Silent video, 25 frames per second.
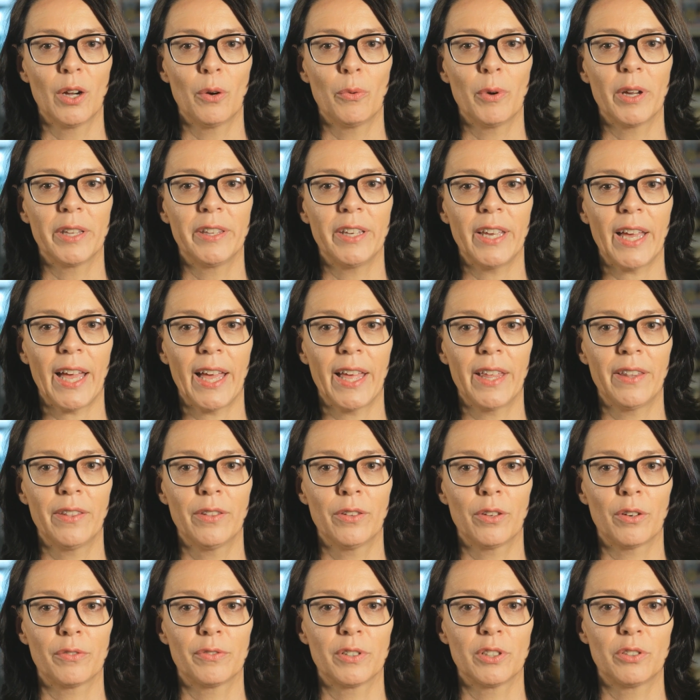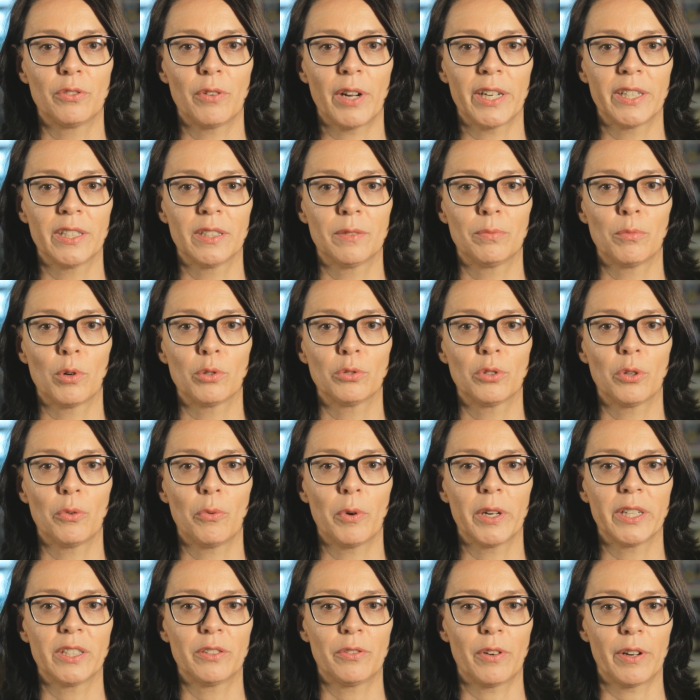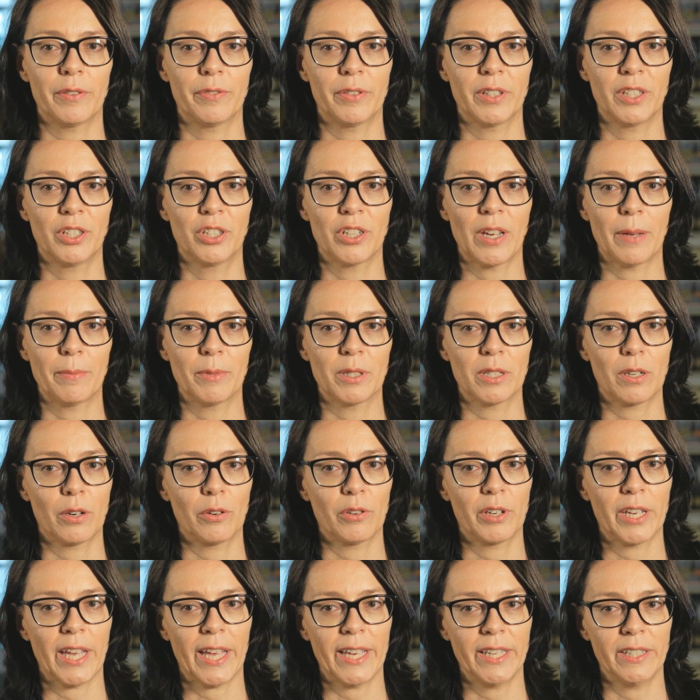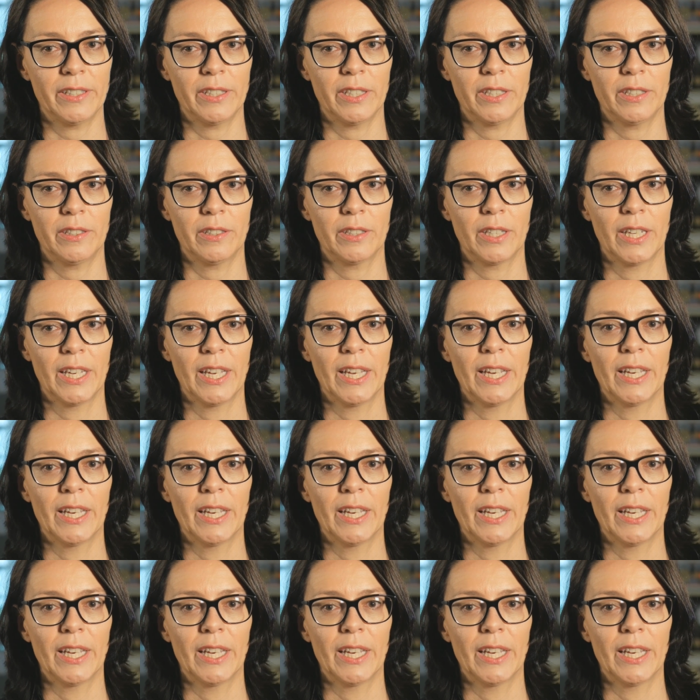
where the end of a dreaded motorway traffic jam is located